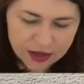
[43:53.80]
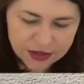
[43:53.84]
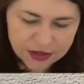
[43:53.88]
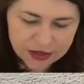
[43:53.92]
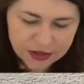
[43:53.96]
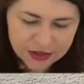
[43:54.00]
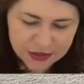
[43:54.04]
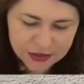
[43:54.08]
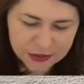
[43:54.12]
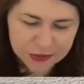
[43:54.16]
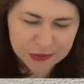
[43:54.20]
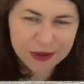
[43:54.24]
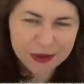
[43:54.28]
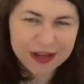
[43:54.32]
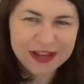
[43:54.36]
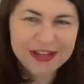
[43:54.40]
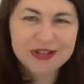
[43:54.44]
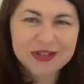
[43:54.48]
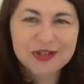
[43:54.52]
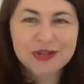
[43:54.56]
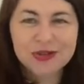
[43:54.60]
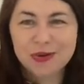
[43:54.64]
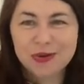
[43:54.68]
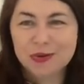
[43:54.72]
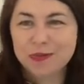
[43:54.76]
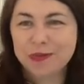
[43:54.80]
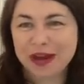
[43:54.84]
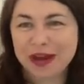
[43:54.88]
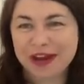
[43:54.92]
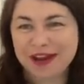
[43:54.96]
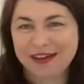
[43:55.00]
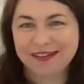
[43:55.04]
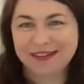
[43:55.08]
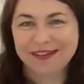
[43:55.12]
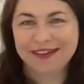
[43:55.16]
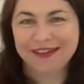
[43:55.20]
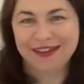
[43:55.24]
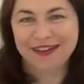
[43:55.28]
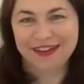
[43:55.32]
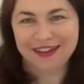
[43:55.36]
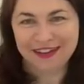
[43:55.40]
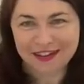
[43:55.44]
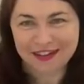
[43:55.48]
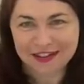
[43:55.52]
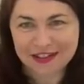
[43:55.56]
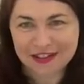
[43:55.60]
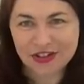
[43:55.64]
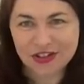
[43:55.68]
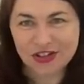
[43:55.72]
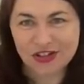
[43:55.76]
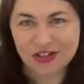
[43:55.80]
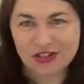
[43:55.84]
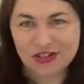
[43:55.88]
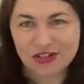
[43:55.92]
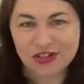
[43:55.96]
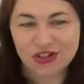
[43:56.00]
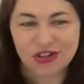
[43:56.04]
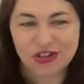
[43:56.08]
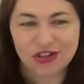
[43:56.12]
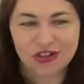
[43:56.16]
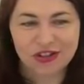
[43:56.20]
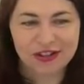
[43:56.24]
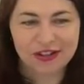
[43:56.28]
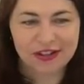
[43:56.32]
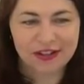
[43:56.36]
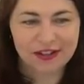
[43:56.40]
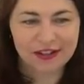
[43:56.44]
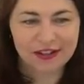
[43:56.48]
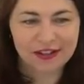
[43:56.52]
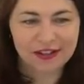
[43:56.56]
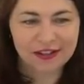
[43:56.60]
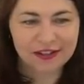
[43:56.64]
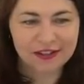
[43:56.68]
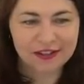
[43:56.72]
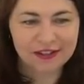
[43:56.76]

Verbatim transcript: Sweet sorbet. He is just joking.